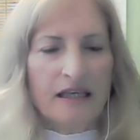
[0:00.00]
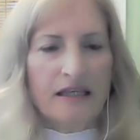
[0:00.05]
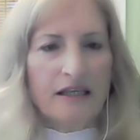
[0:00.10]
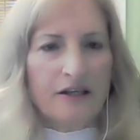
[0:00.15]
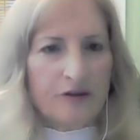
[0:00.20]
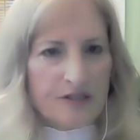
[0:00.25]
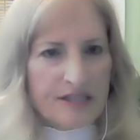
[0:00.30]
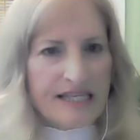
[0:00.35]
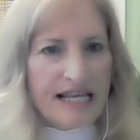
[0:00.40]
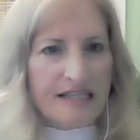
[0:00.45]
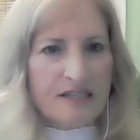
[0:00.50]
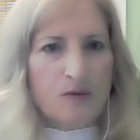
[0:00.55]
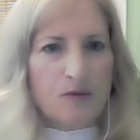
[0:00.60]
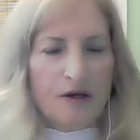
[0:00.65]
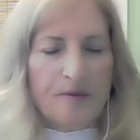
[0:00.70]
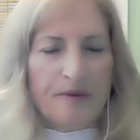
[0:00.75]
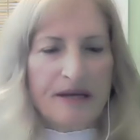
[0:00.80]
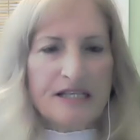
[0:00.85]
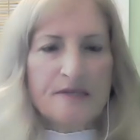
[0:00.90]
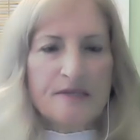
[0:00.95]
because that's
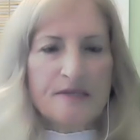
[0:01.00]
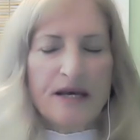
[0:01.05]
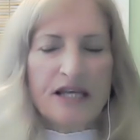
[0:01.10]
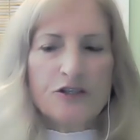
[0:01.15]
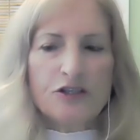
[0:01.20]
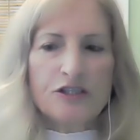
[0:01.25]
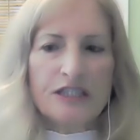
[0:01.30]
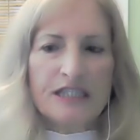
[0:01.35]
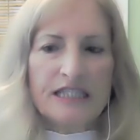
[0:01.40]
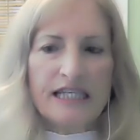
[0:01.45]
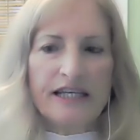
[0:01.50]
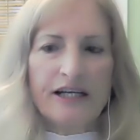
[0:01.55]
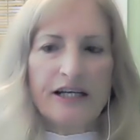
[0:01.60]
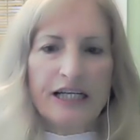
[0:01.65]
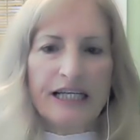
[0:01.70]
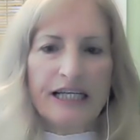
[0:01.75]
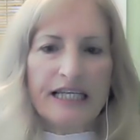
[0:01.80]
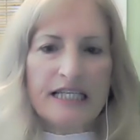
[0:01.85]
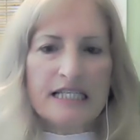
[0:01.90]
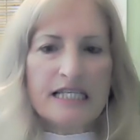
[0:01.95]
one of my specialty
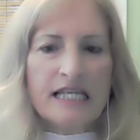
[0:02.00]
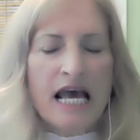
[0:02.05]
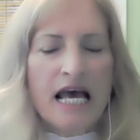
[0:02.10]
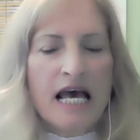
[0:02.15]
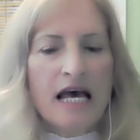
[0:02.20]
areas,